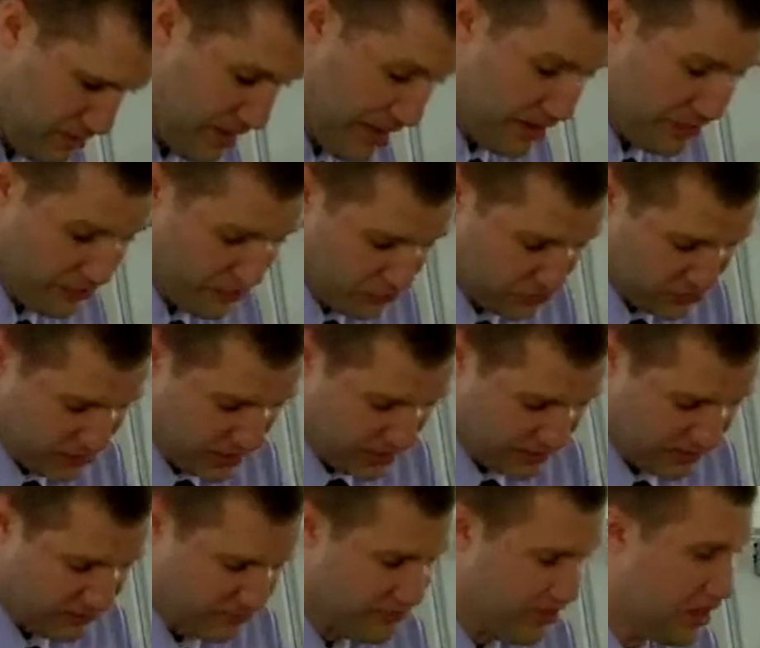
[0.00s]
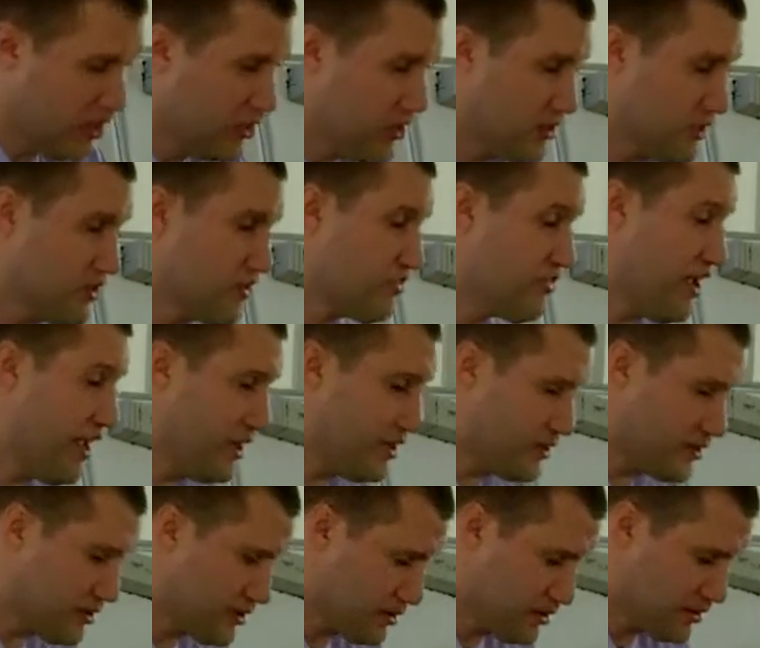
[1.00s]
Matthew says he fell on his
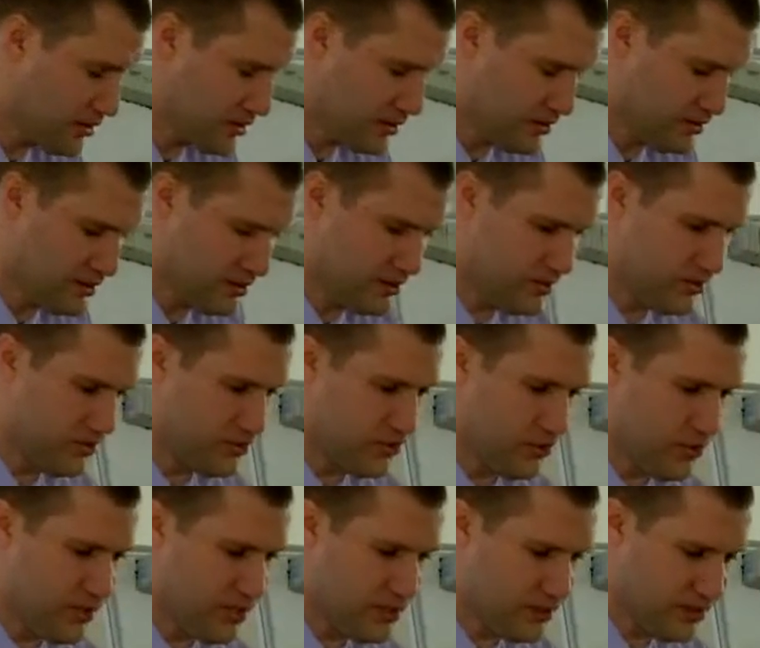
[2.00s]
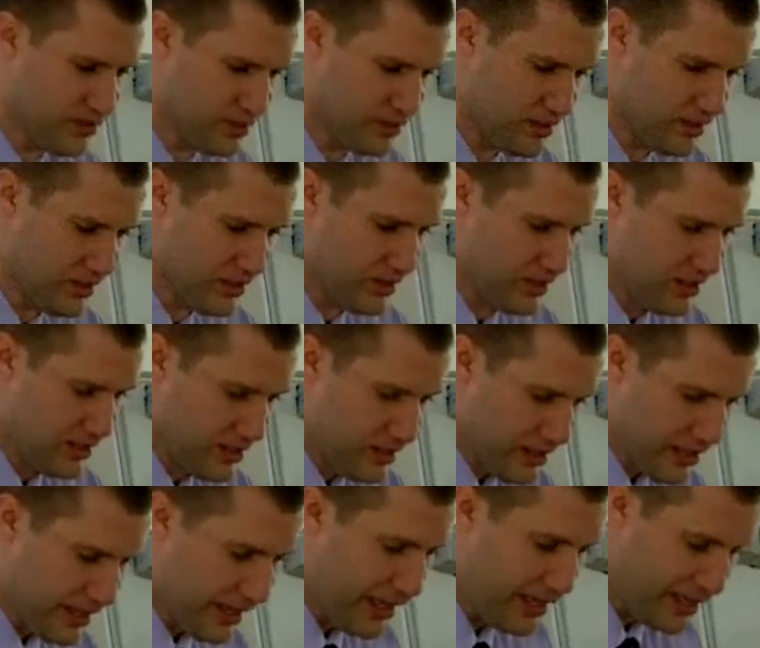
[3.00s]
face. So he is
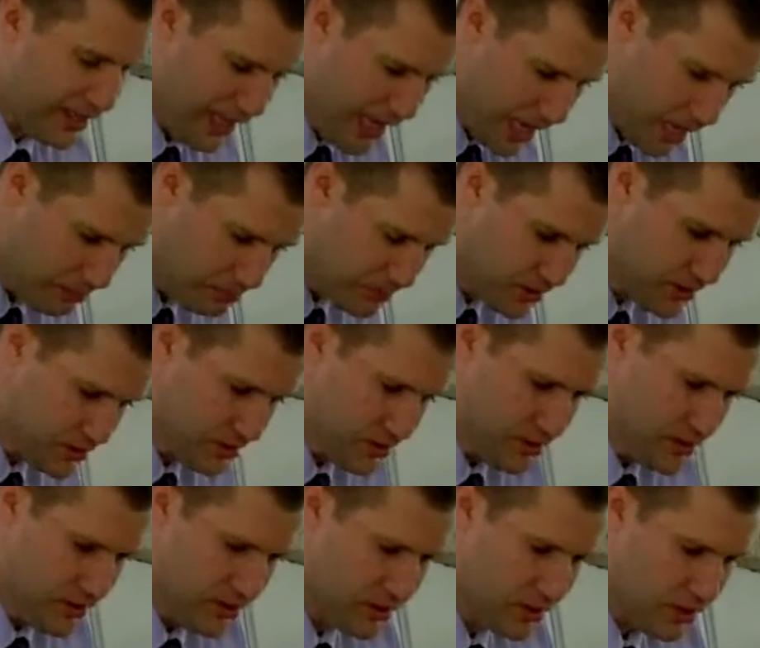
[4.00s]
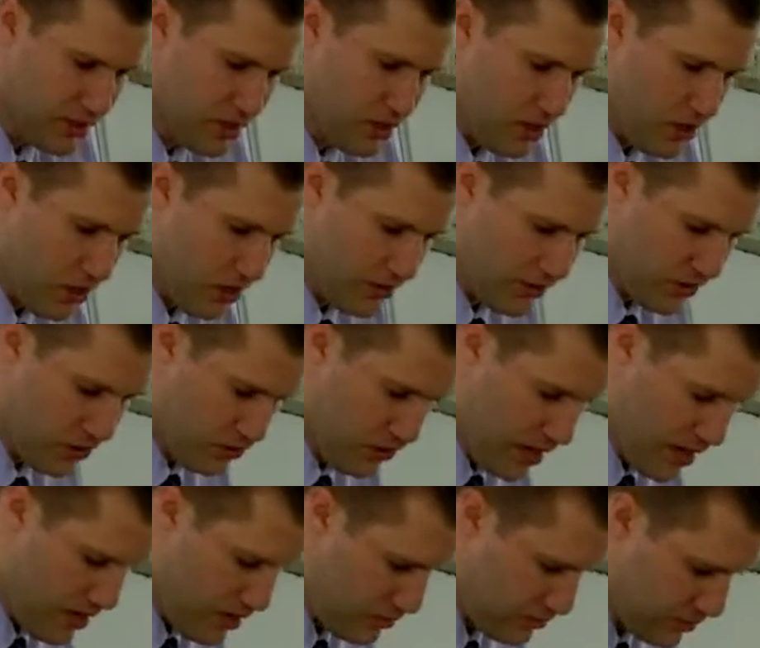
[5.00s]
collapsed on the
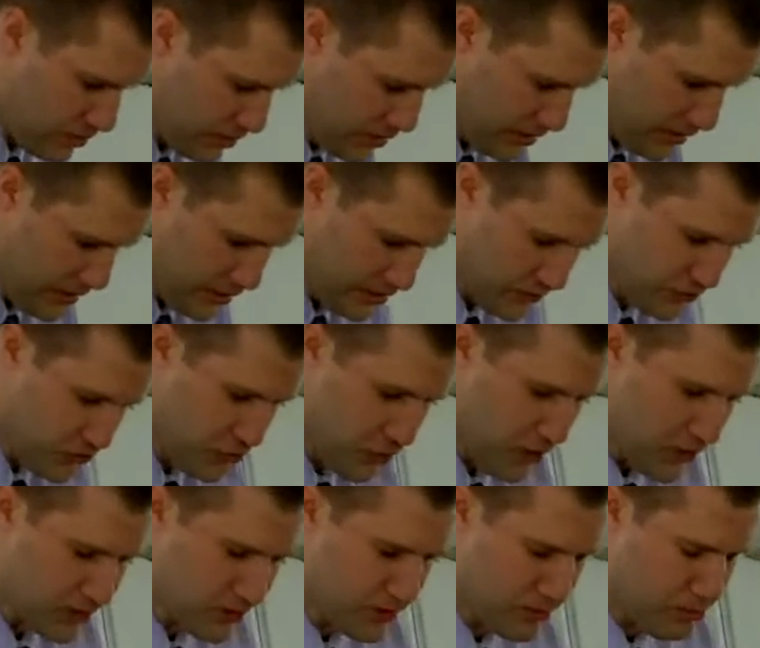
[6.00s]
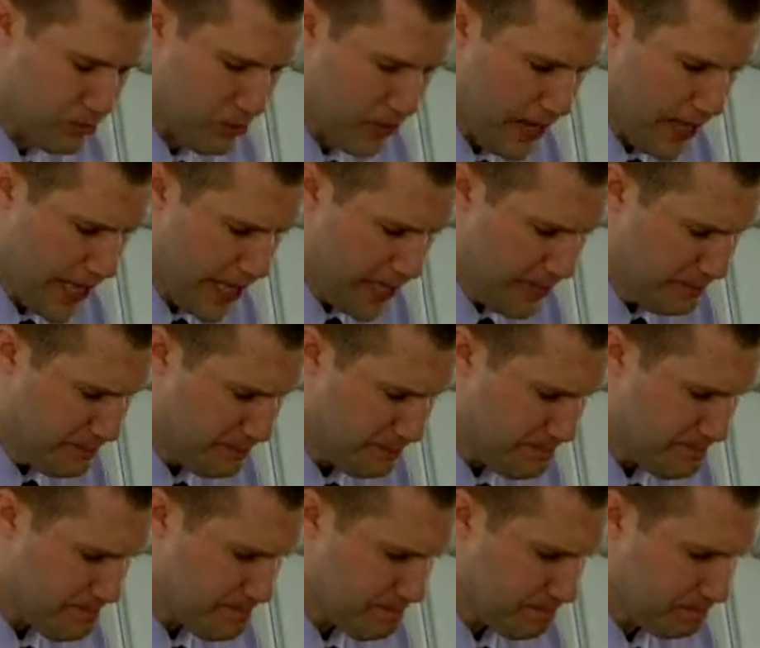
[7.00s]
ground, and he starts to pray.
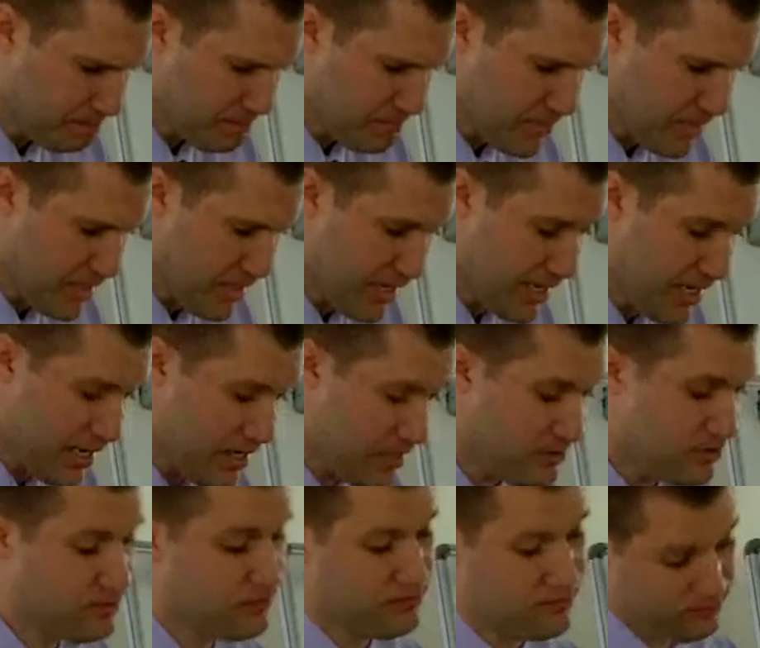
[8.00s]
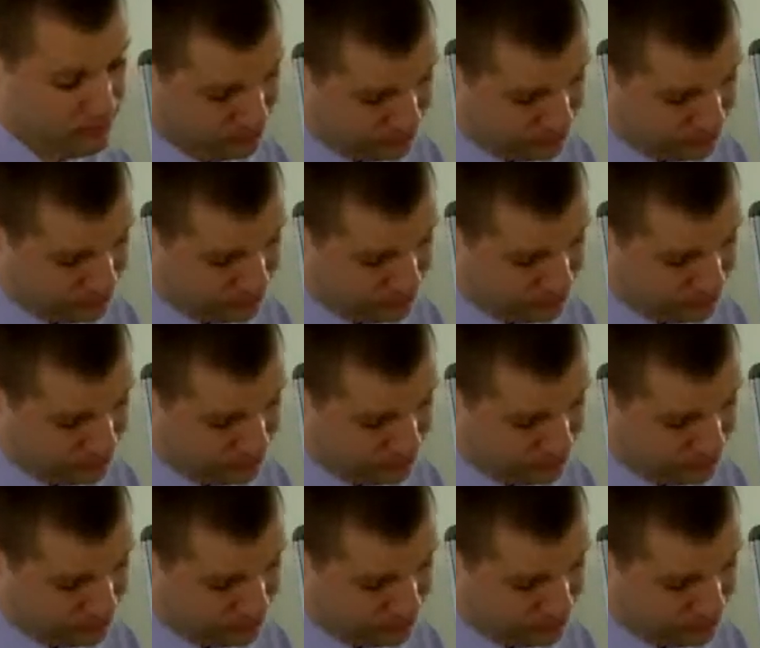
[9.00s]
And